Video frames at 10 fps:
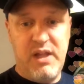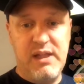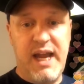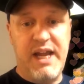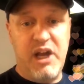
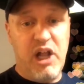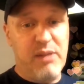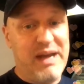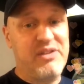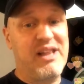Lighting. All
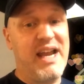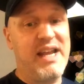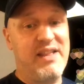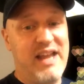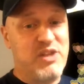about the
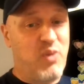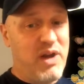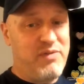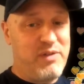lighting. That's one of